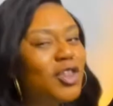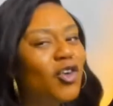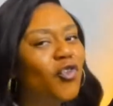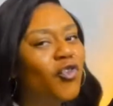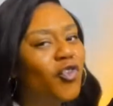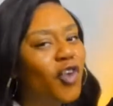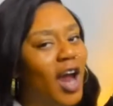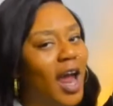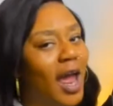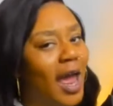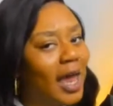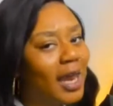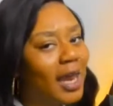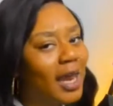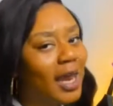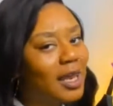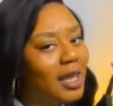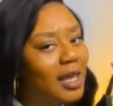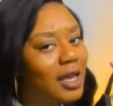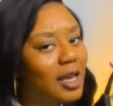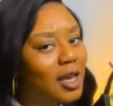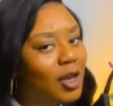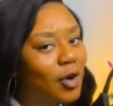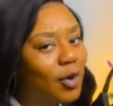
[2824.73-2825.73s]
friend
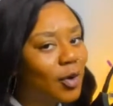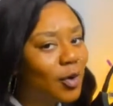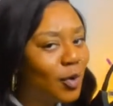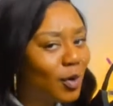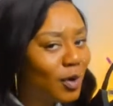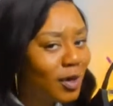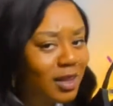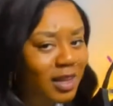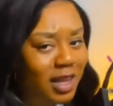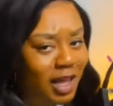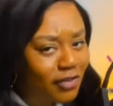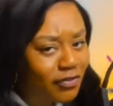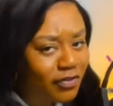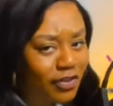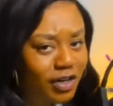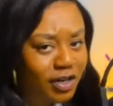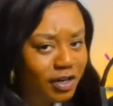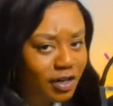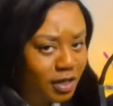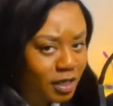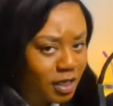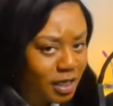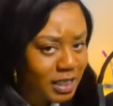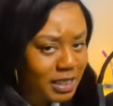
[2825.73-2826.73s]
or a lover,
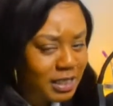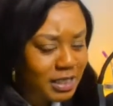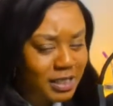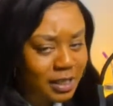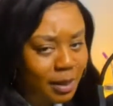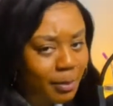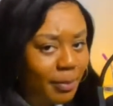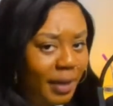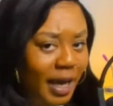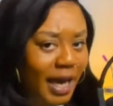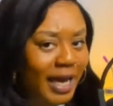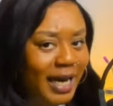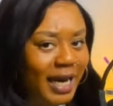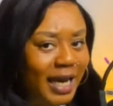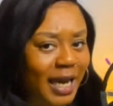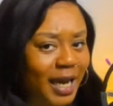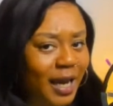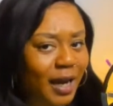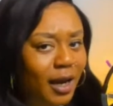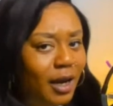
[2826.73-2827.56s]
somebody.